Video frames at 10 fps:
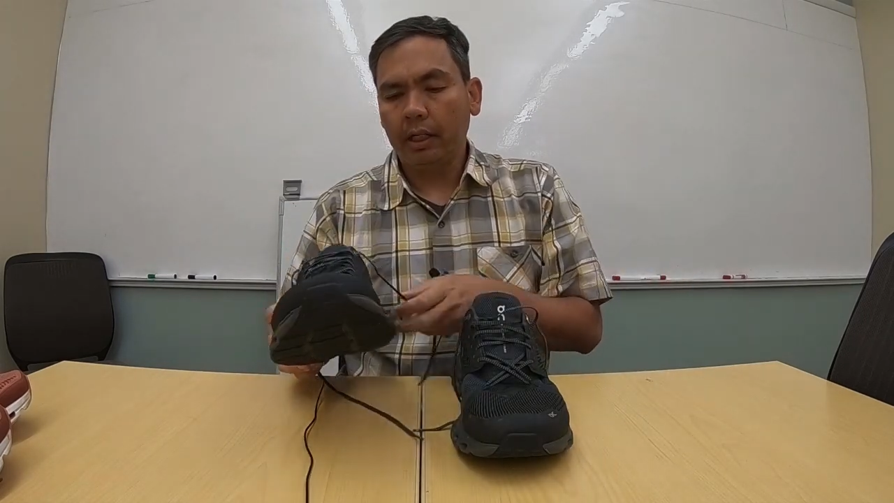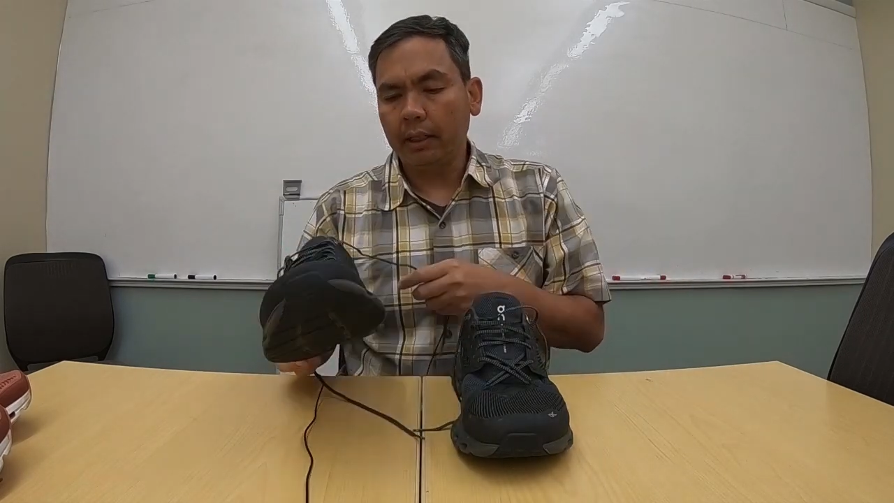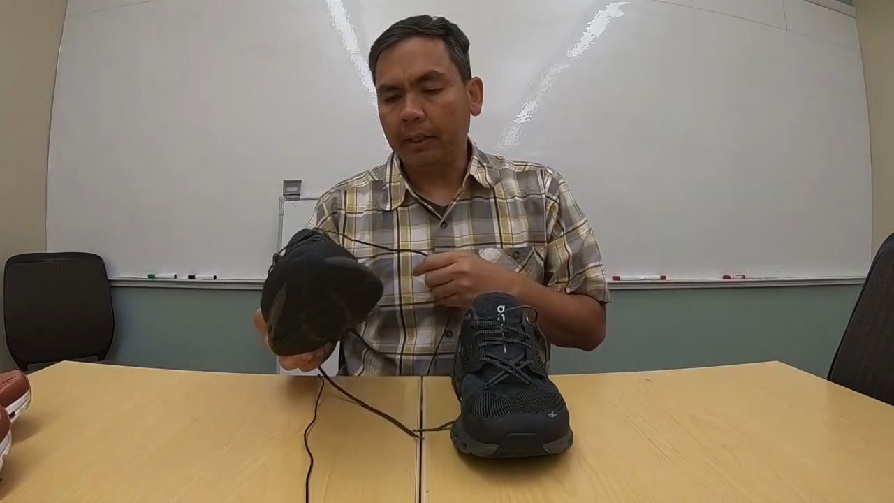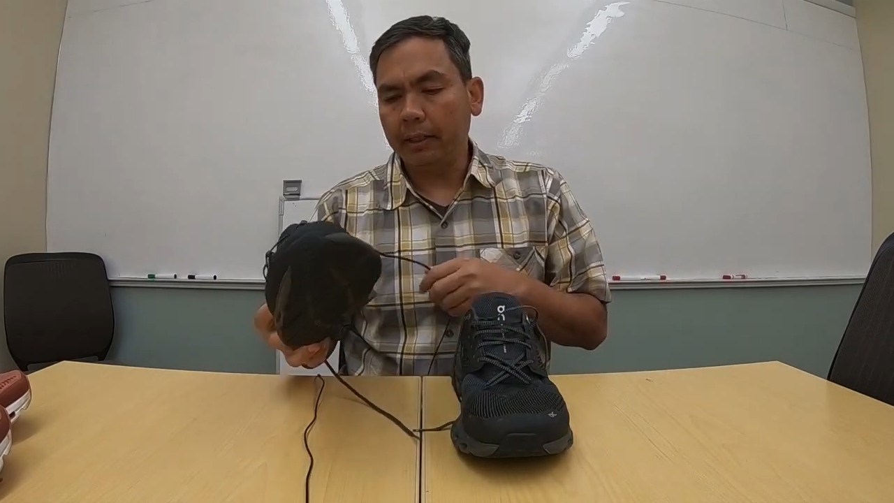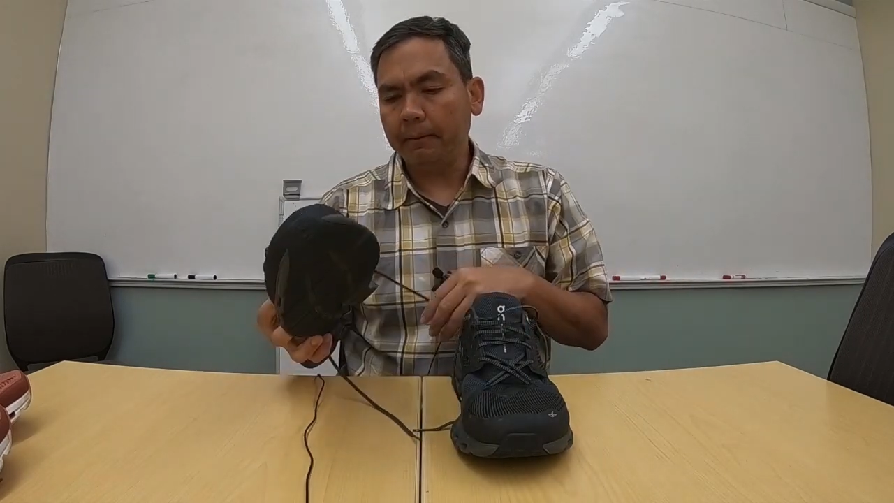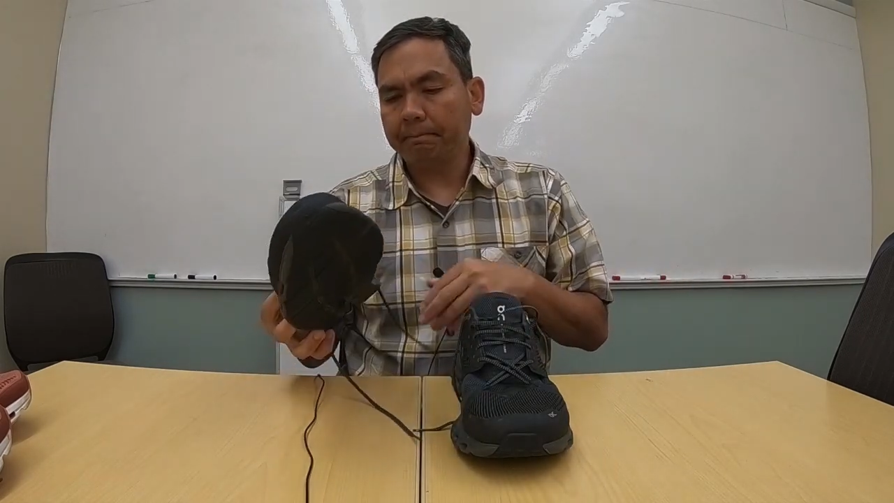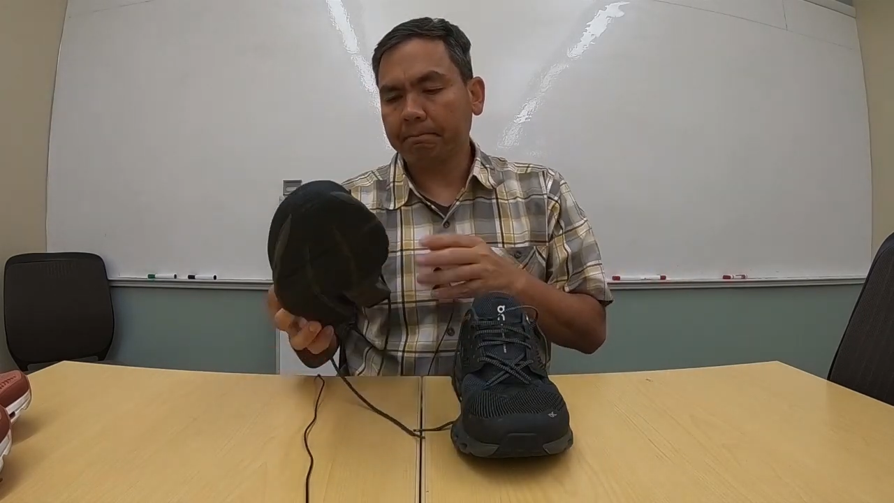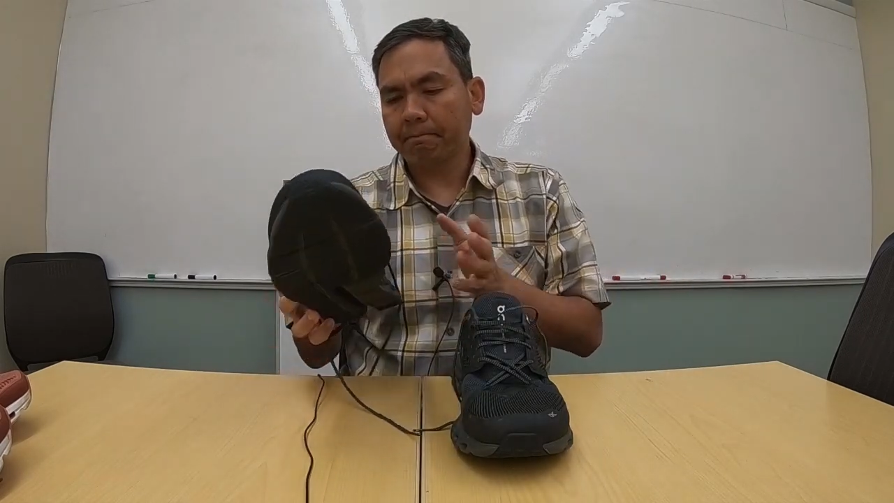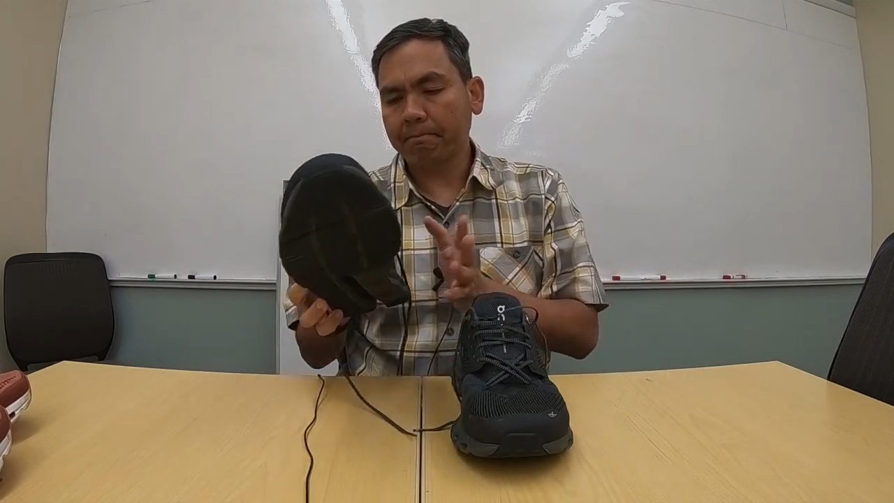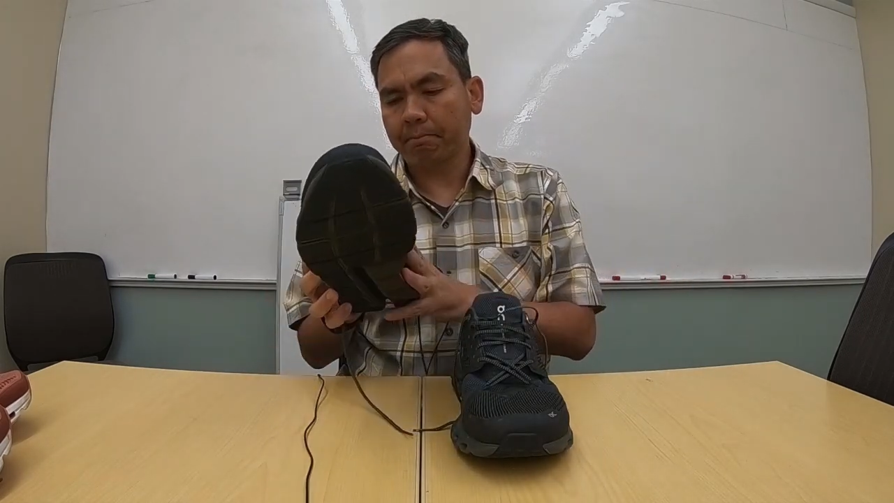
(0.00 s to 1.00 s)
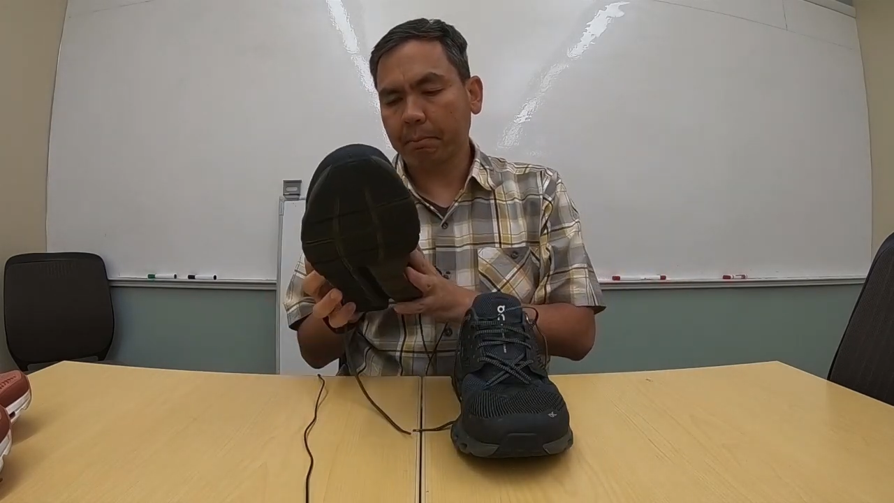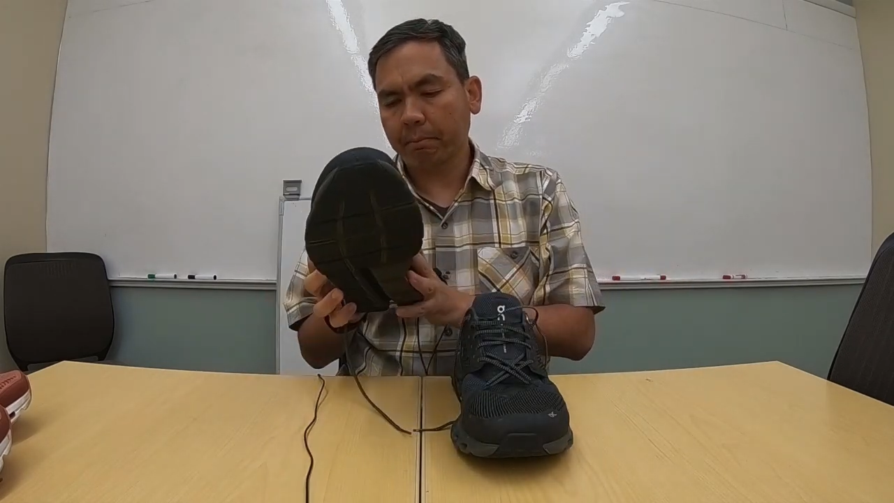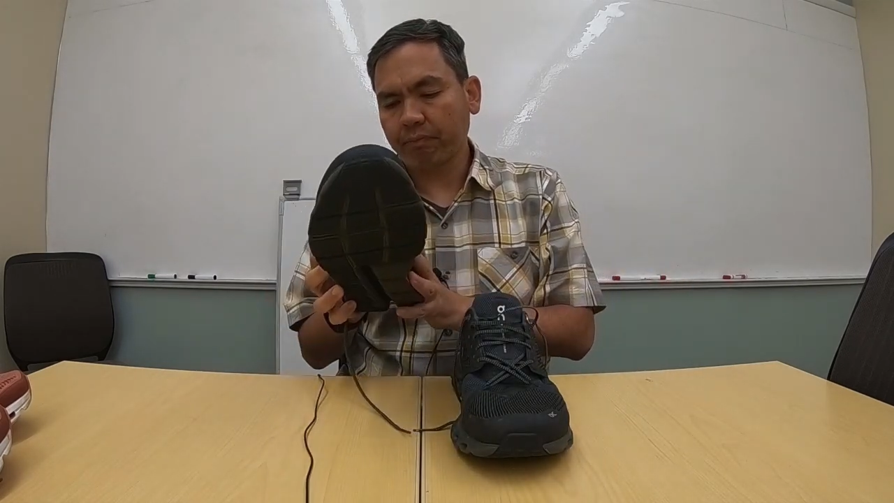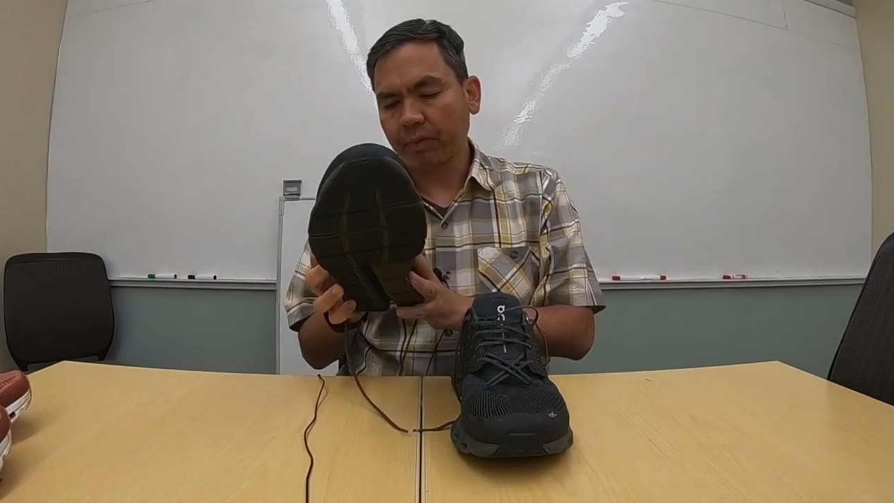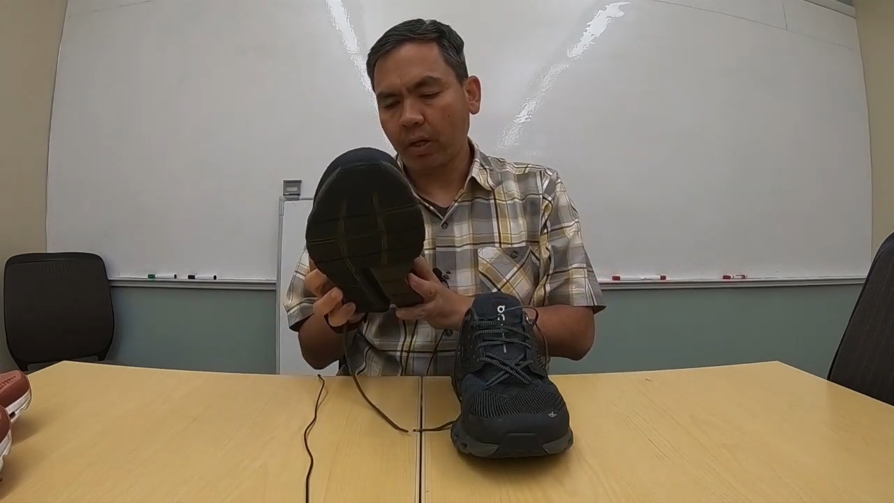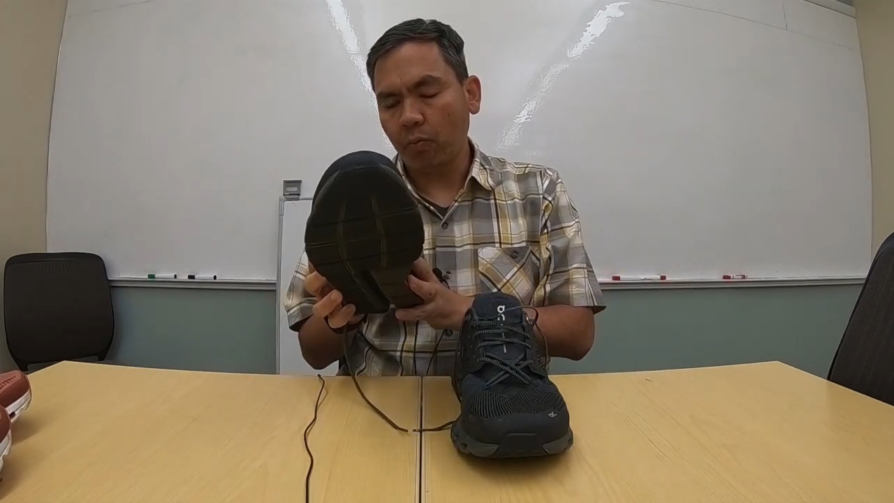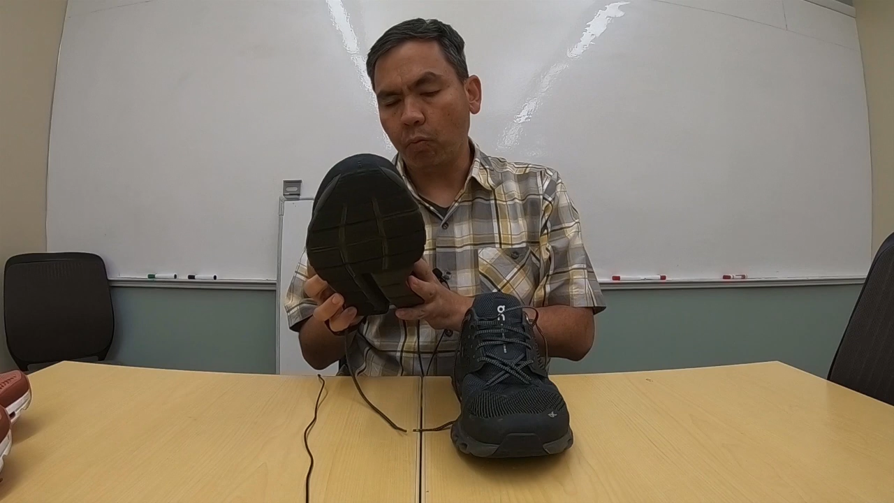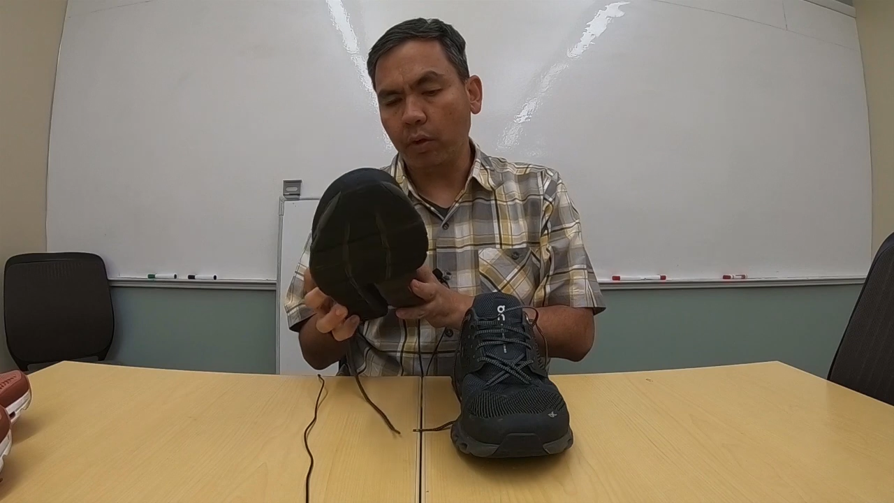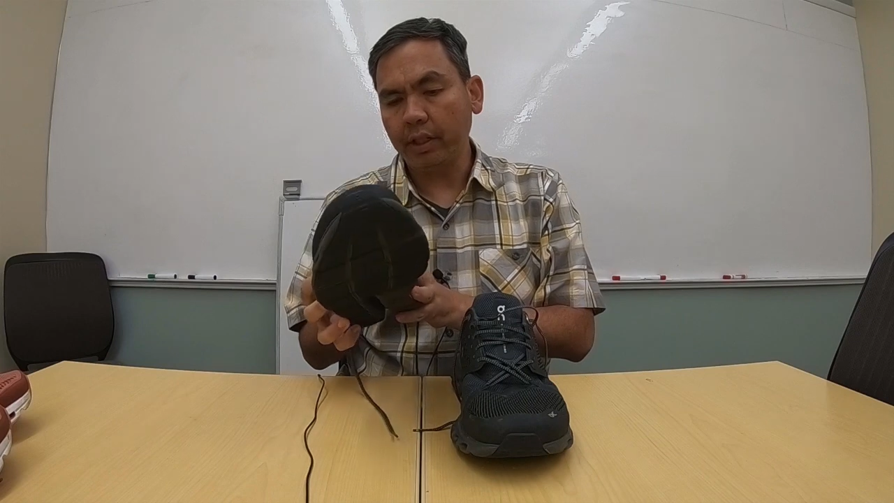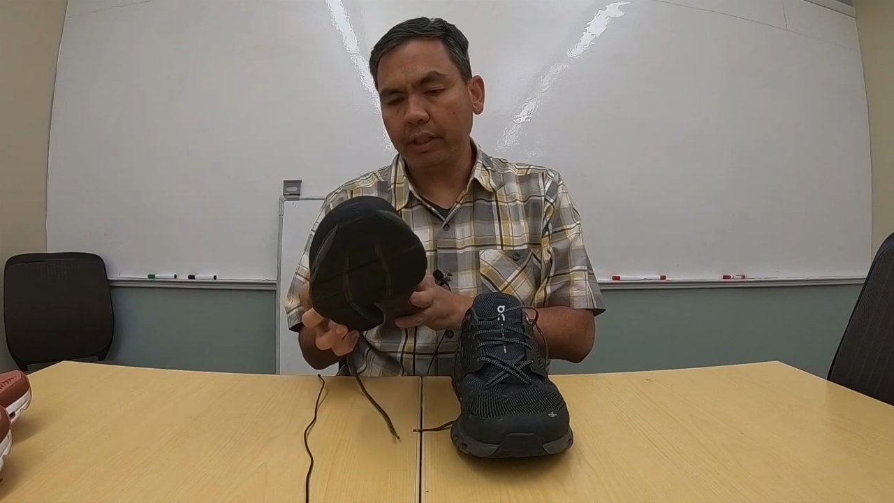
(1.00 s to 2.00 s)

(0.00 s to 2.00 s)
One